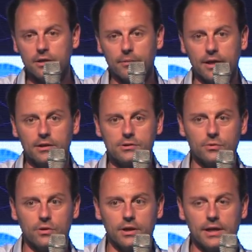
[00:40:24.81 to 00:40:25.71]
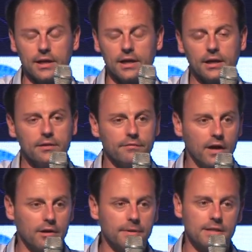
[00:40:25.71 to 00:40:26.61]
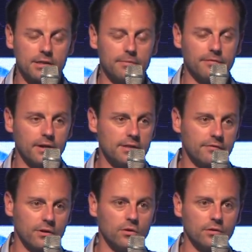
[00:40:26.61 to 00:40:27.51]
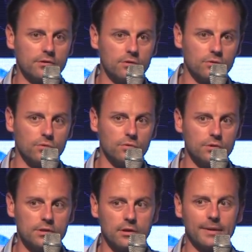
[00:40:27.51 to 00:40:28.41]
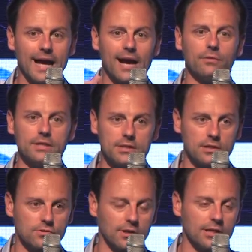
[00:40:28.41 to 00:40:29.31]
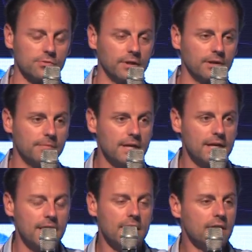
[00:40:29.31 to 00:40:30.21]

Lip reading: the regulatory environment, it's going to be very difficult to determine how decentralized we can be,